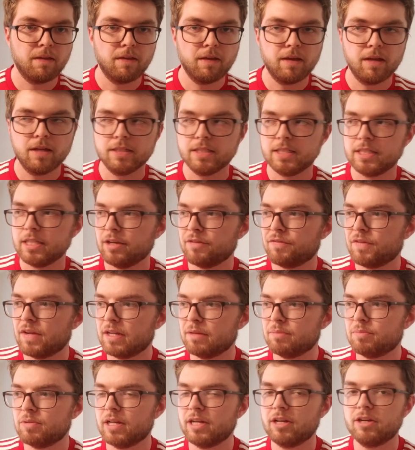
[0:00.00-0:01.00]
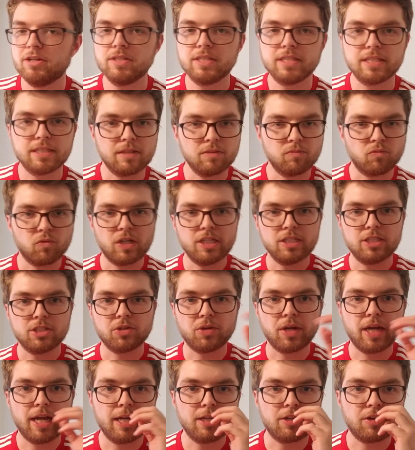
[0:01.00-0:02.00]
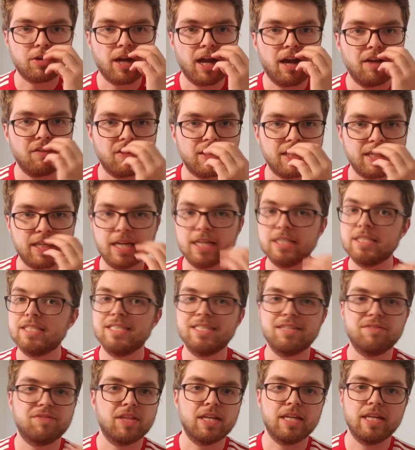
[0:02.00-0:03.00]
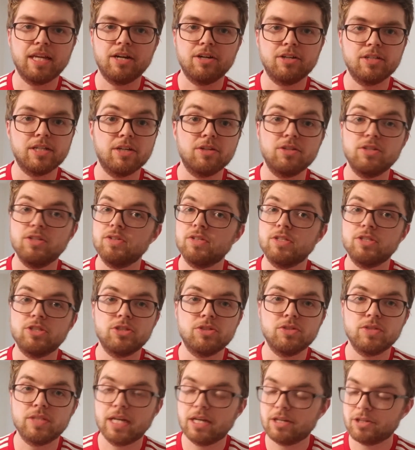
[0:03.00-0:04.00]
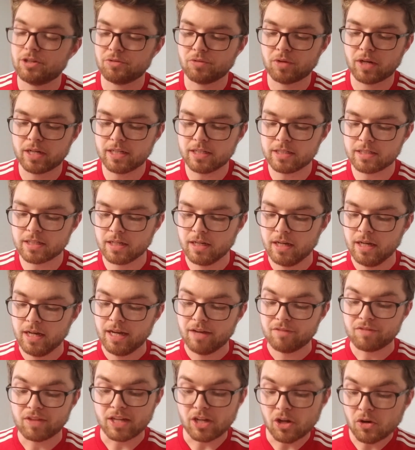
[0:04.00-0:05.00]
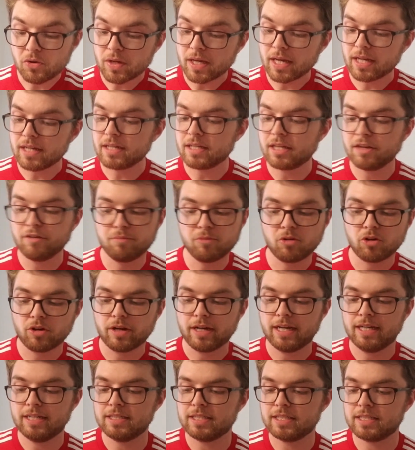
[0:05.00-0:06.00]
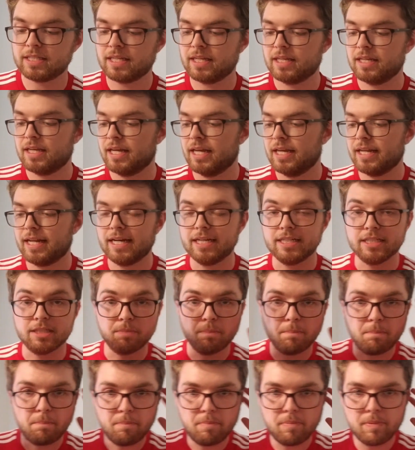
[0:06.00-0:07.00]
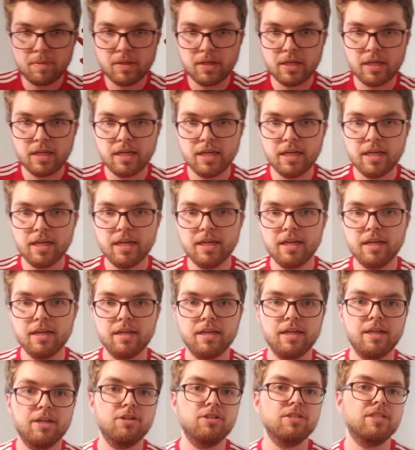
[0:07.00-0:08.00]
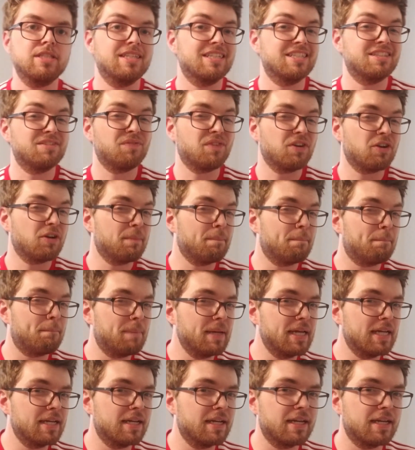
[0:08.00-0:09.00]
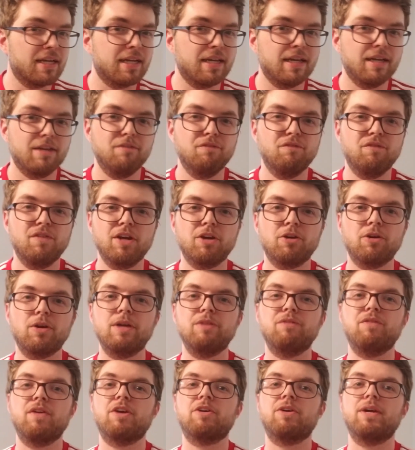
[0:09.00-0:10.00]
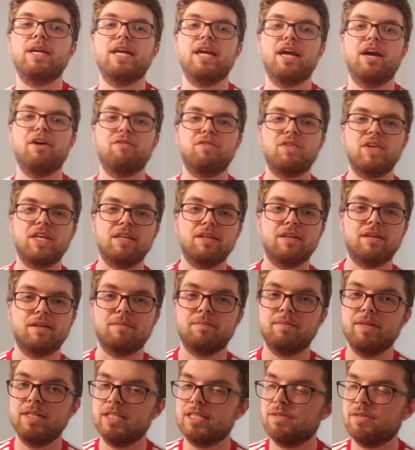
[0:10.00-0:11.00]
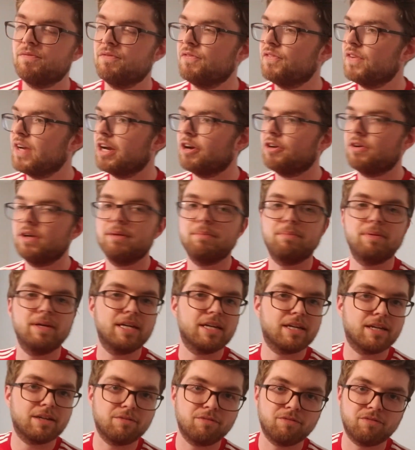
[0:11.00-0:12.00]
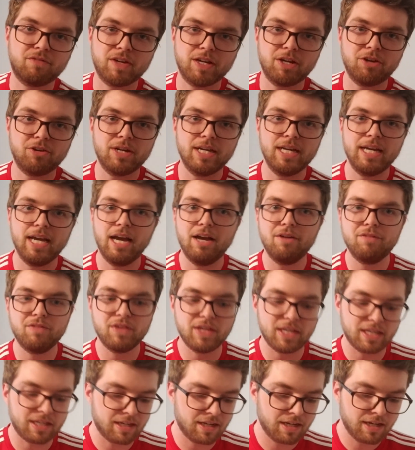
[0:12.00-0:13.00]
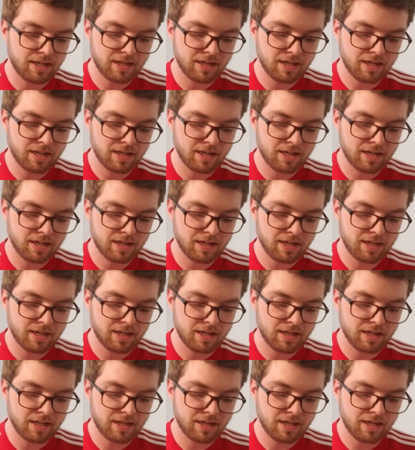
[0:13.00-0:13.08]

See if any players raise their hand or have any guesses. If they yell it out, you can choose how you run it. If they don't get it, give more hints. It has big ears, and it's very big and very, very heavy. It's very big and very heavy.